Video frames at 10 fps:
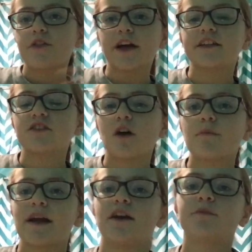that is all
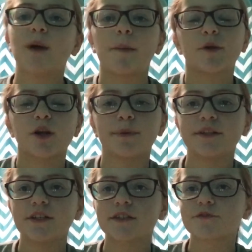my unpopular
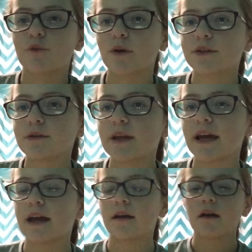opinions for
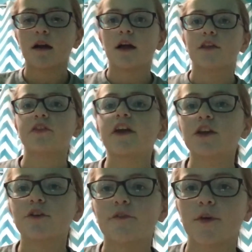today.
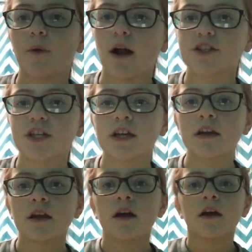Thank you for
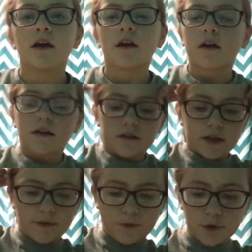watching.
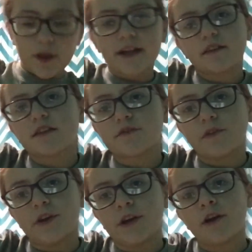If you liked this
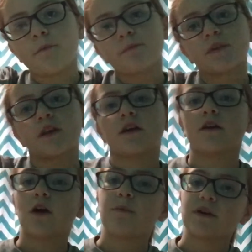video,
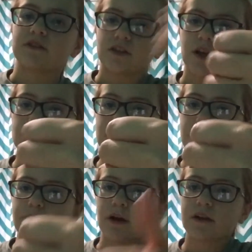go press the thumbs
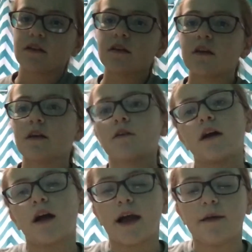up button.
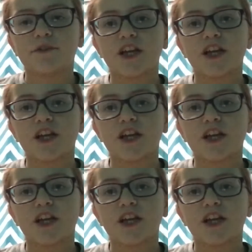I have a